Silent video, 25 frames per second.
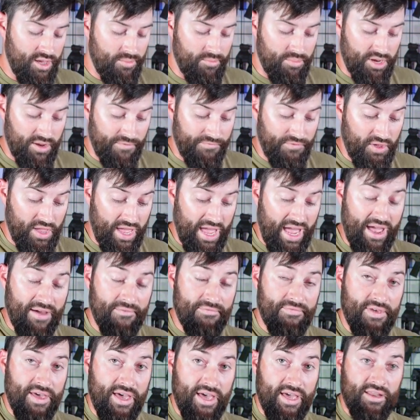But if you
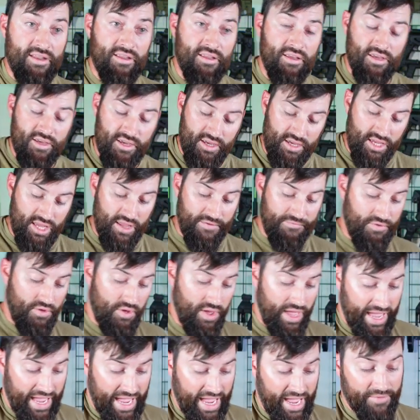have that, if you
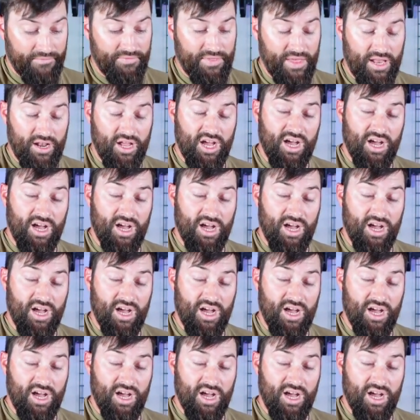have that